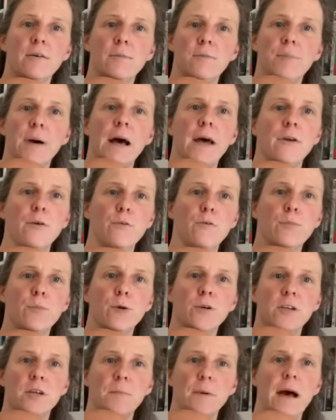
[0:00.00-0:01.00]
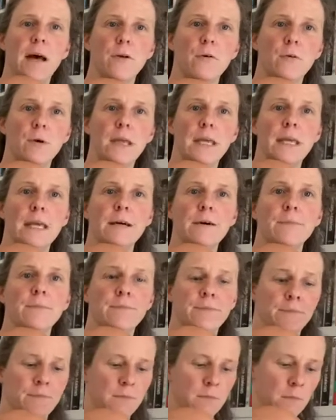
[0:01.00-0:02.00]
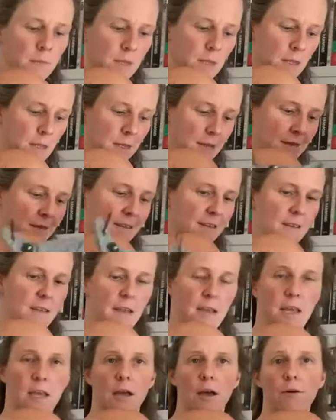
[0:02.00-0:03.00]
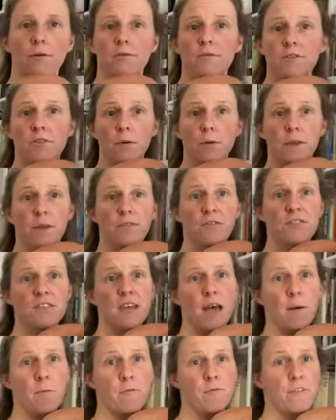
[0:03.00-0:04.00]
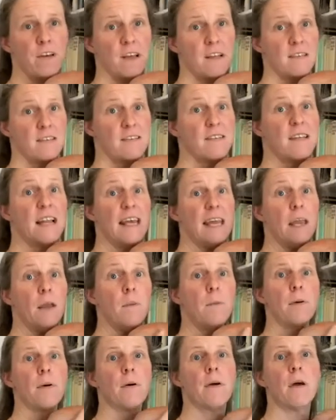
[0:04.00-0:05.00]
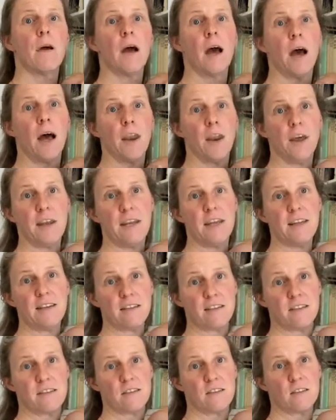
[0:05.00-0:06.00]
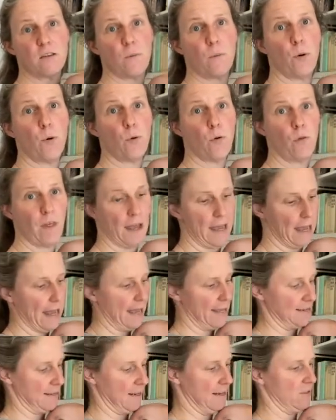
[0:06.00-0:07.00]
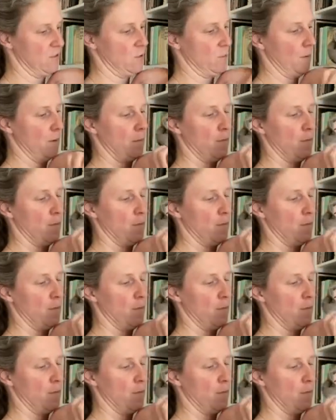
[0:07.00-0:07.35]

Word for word: panel, body panel here. There you go. So if Sam fell asleep and I needed to support their head a little bit